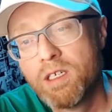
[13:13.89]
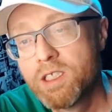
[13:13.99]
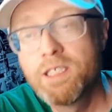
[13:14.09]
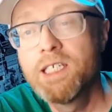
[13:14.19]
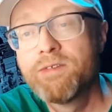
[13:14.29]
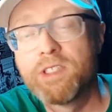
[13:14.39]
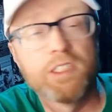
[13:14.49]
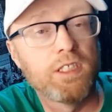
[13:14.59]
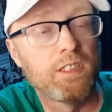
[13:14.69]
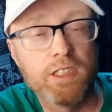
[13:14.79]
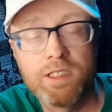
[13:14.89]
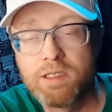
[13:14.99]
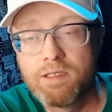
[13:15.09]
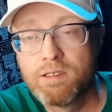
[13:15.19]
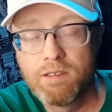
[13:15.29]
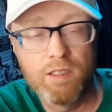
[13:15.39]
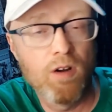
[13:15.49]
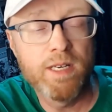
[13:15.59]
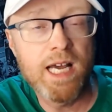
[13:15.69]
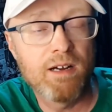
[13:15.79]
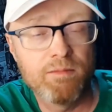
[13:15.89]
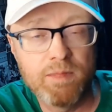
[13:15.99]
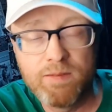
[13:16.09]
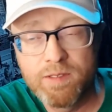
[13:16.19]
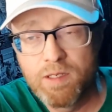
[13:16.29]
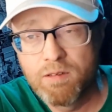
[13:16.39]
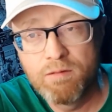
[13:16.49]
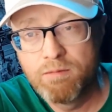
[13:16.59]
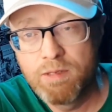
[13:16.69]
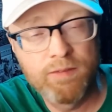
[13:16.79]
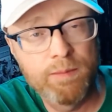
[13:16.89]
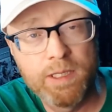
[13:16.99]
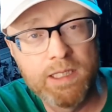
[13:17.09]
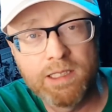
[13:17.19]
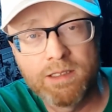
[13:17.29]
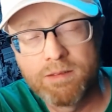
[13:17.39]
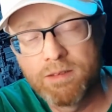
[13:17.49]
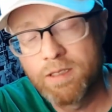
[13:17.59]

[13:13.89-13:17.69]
She's leaving. She's just going out, even though everybody gets...